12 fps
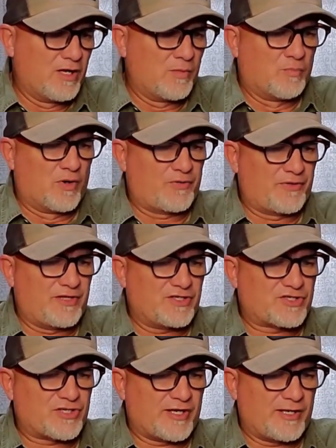Both of
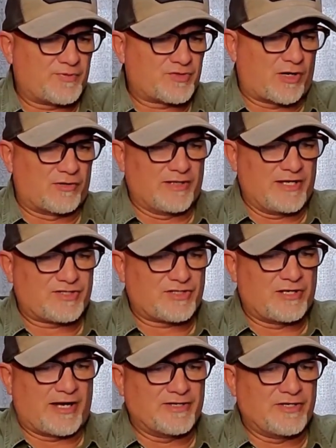these setups are less
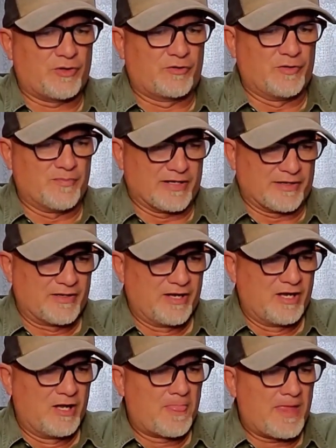than ideal to me.
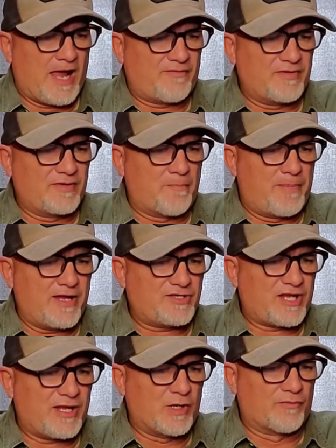Having the base
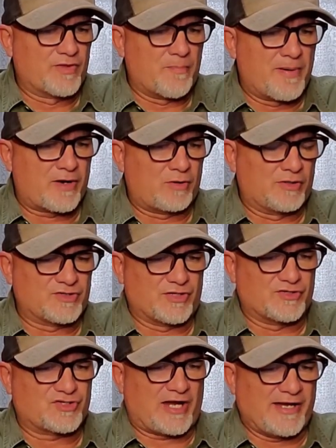hang over the barrel is
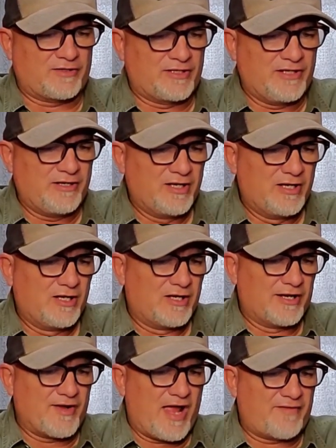unsightly,
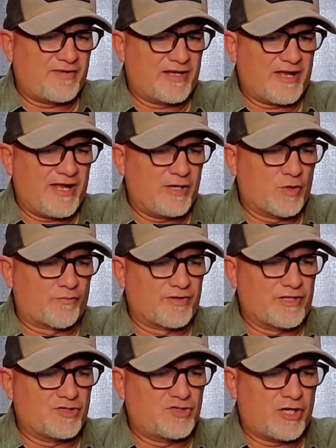and having it hang over
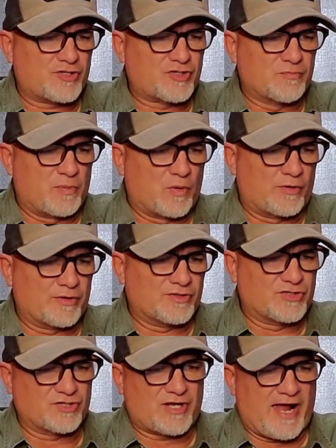the ejection port is
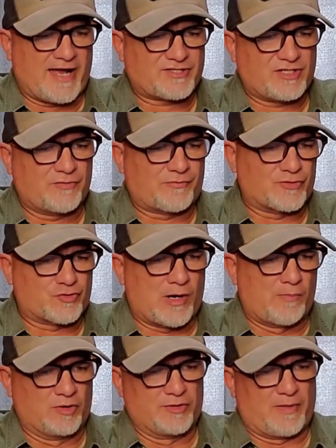just asking for
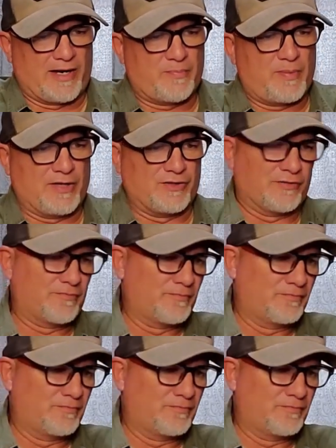trouble in my opinion.